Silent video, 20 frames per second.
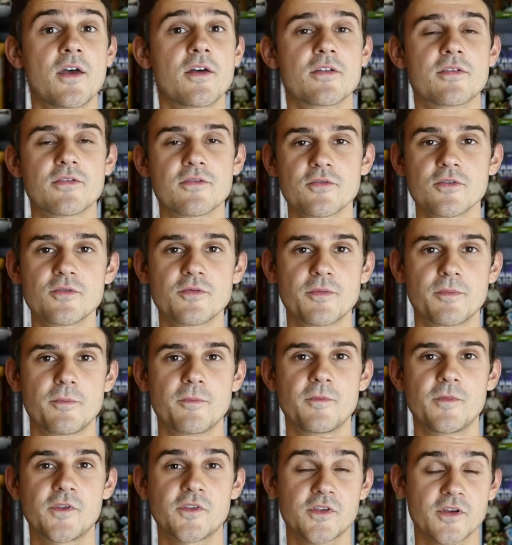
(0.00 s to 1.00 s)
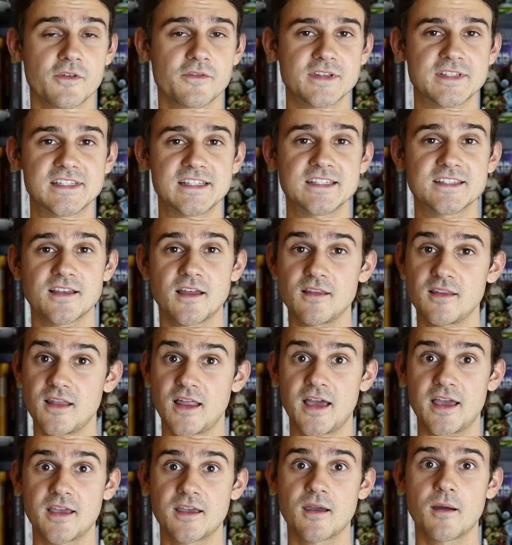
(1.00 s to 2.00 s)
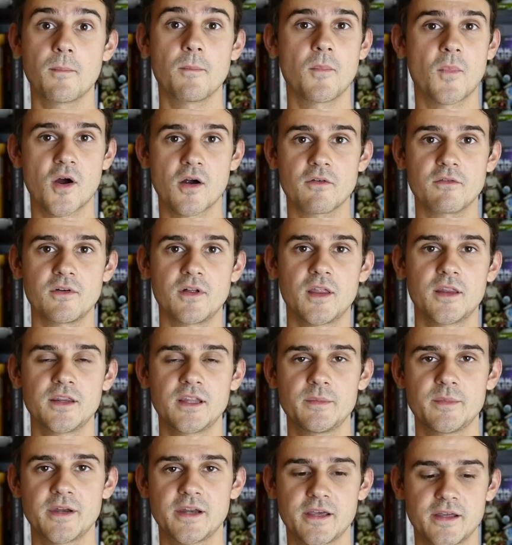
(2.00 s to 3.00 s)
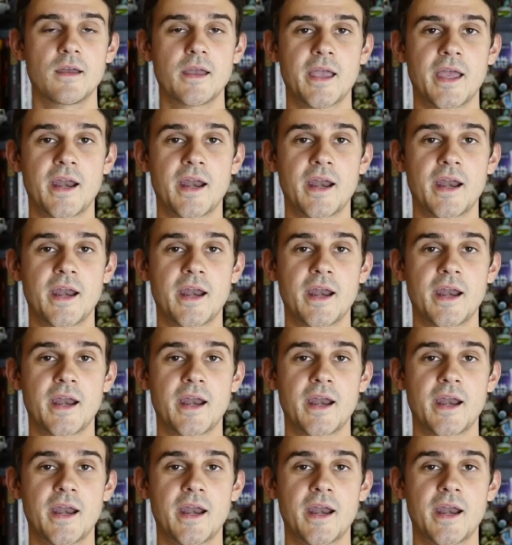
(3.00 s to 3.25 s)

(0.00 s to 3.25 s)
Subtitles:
through services like Marvel Unlimited.